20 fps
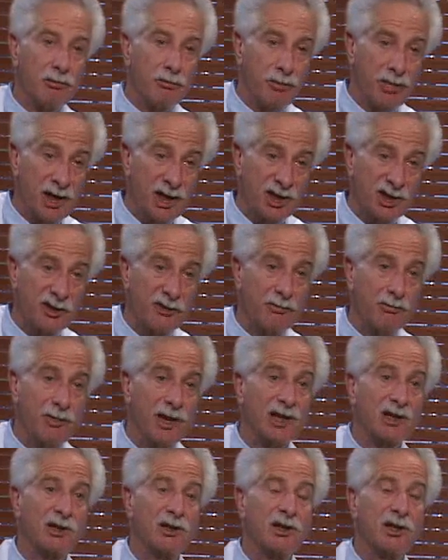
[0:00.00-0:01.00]
piece of
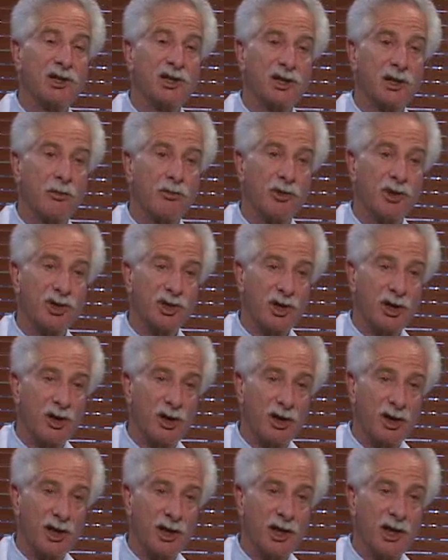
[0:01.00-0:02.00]
metal in someone's
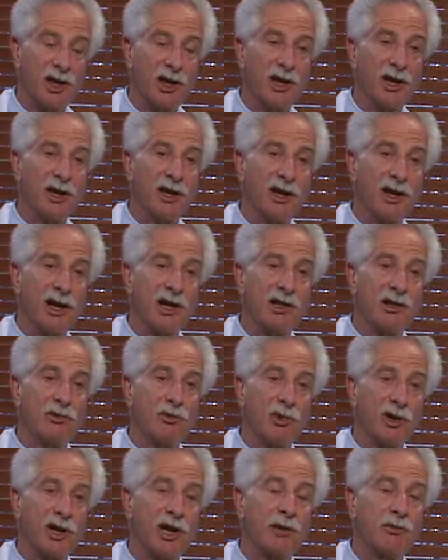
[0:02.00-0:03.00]
eye, and
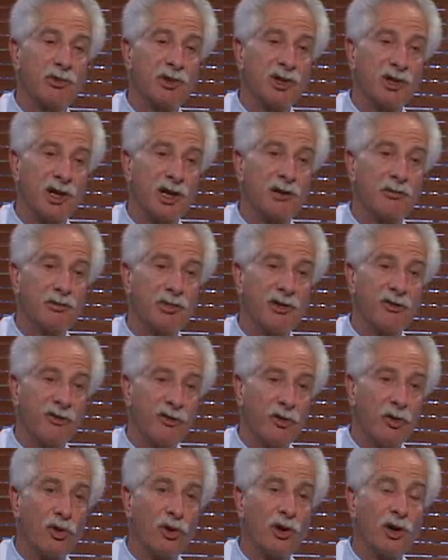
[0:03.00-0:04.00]
what had been done
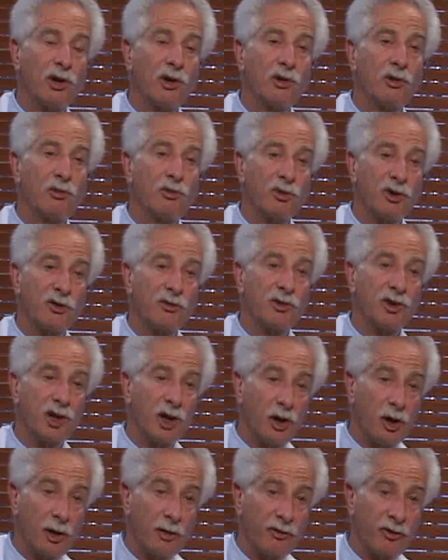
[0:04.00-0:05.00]
before would have been
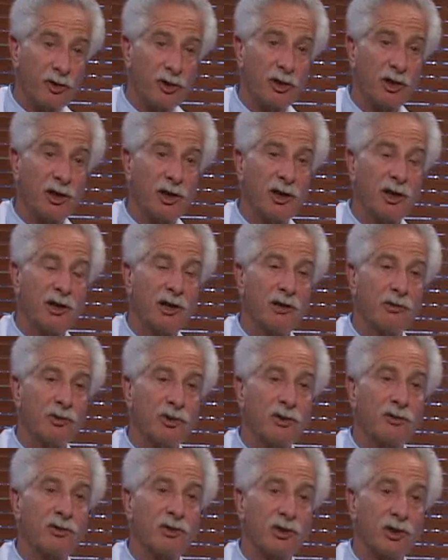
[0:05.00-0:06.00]
harmful.
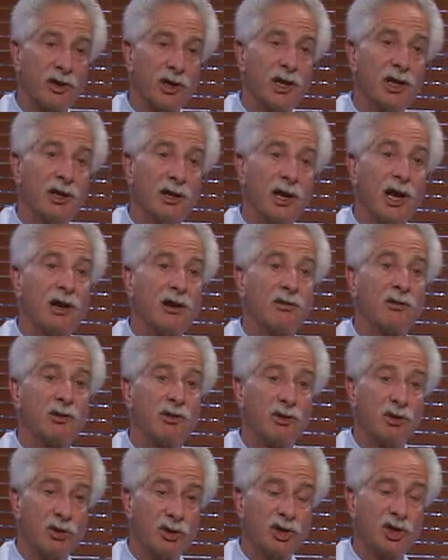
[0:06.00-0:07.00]
He had a
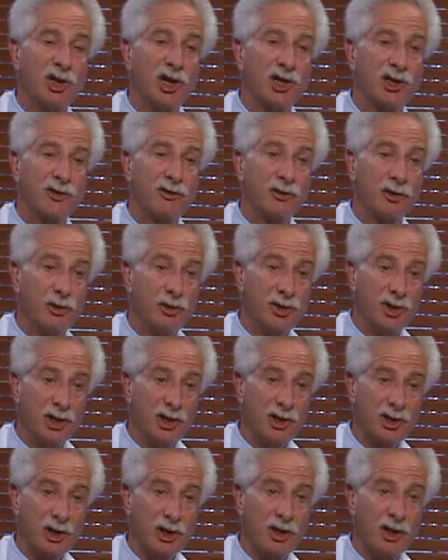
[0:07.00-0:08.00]
good chance of losing
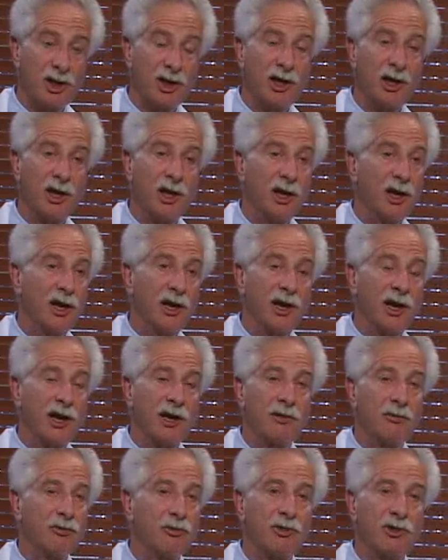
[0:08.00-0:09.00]
his eye,
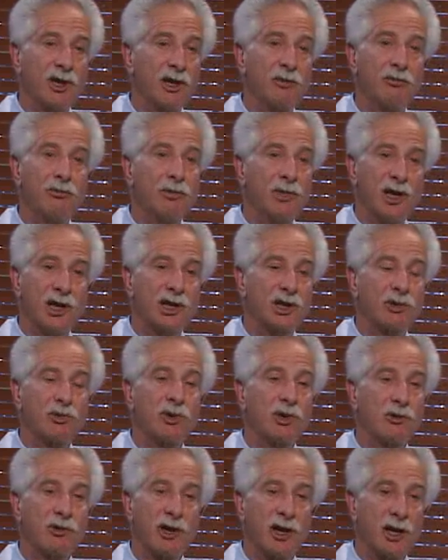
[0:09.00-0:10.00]
and within minutes
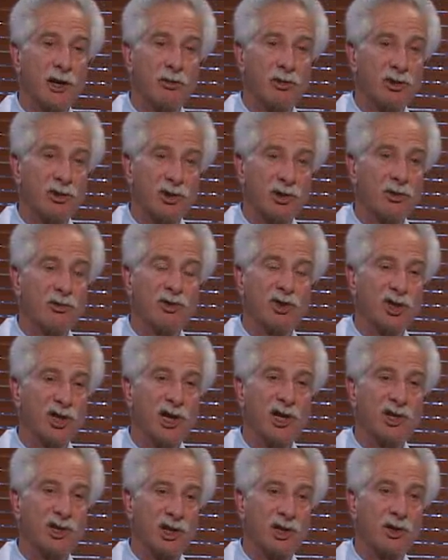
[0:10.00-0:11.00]
we were able to
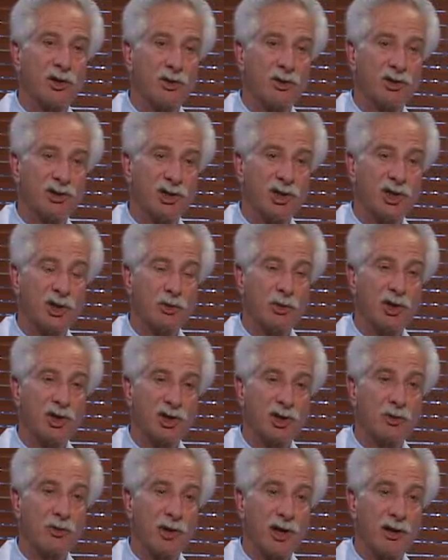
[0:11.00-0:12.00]
change that whole
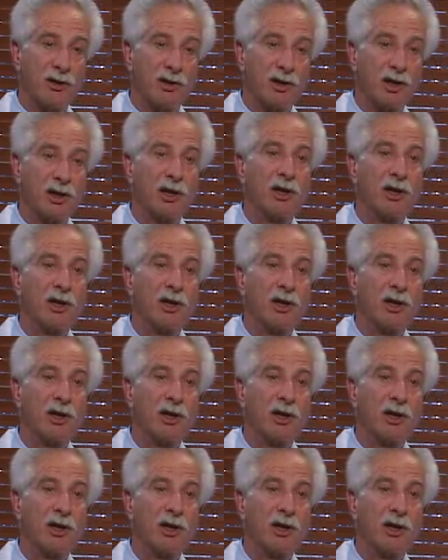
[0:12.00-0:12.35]
situation around.